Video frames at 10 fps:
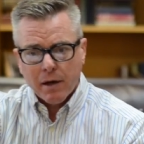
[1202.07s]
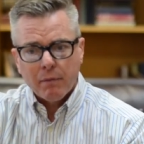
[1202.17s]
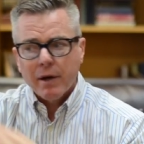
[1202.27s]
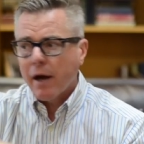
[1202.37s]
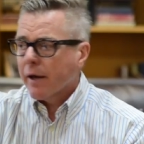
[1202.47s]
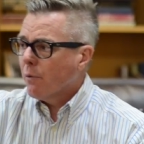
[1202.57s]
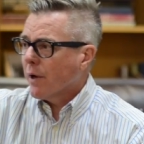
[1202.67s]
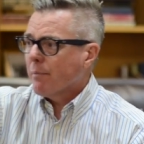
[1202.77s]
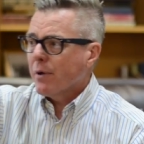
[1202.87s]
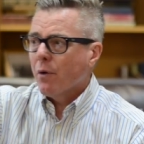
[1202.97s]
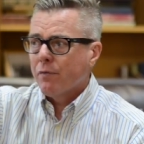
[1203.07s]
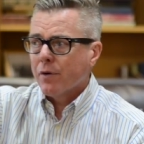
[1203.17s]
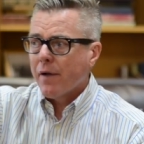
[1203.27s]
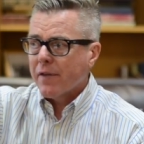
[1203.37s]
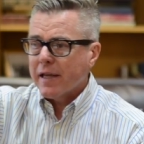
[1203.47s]
I want, I don't want to be
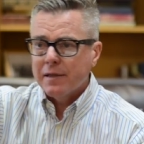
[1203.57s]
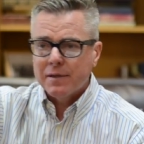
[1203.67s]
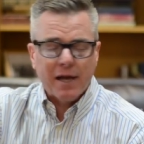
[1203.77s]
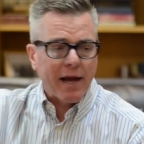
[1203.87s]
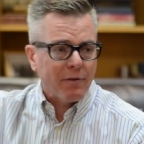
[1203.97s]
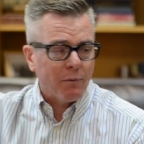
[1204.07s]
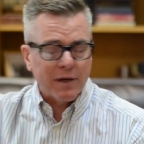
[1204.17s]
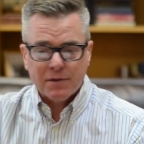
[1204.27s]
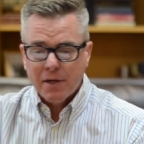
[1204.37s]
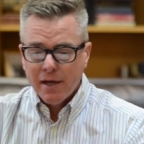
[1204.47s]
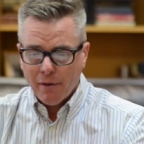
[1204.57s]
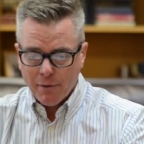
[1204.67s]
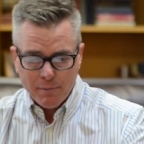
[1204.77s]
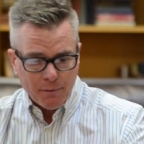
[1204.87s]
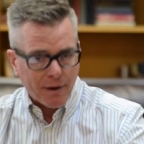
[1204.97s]
over on the east side, the west. I
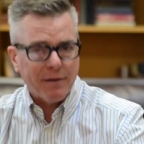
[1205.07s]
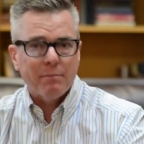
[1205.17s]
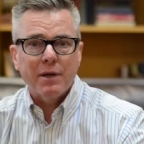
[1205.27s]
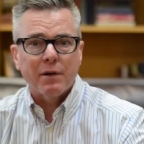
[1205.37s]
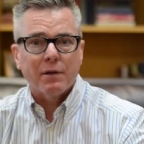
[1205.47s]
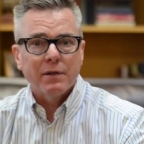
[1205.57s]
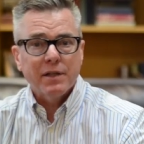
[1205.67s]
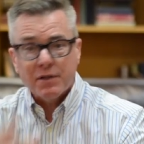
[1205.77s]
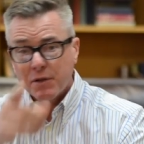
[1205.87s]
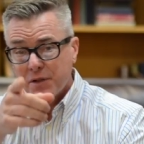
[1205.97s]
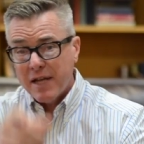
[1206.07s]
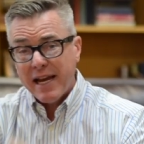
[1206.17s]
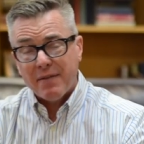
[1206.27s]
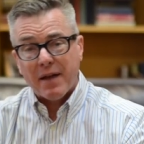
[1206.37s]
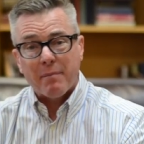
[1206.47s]
want to be right in the middle. He's still
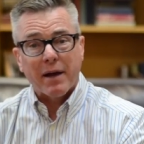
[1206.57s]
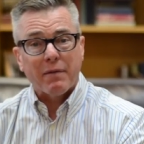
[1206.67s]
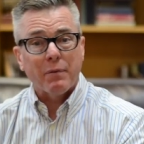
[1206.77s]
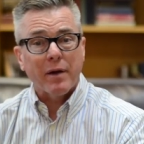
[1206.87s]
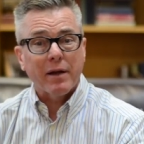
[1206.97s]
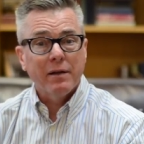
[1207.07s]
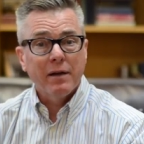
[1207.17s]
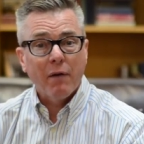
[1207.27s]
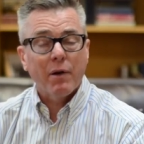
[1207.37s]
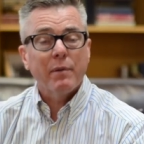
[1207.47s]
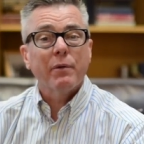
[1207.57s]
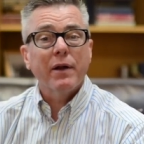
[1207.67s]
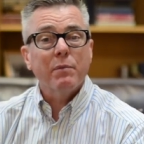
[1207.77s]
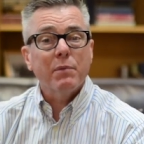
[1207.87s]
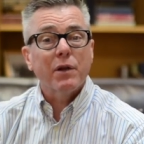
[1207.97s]
saying that, by the way. I want to be
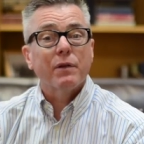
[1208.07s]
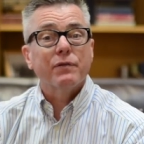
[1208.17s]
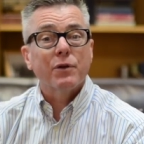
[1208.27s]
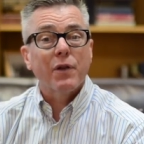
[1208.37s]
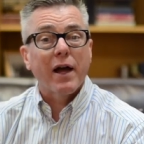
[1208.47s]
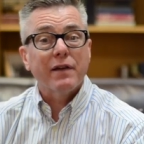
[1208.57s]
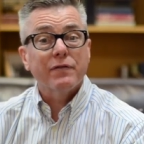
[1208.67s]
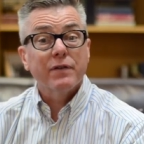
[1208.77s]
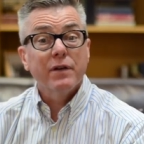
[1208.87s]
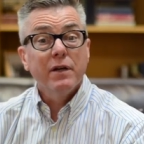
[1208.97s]
right in the middle of your life.